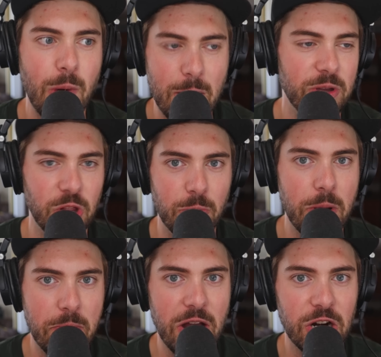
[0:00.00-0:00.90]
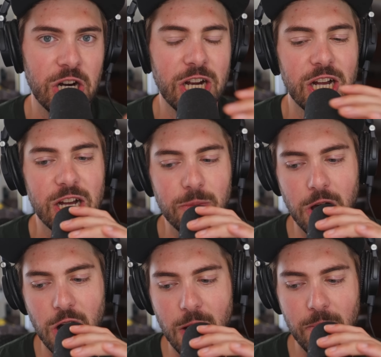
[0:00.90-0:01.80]
it might be a little bit better.
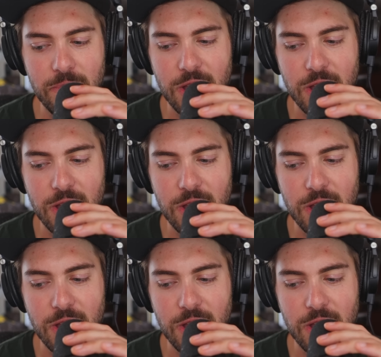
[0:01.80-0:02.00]
But I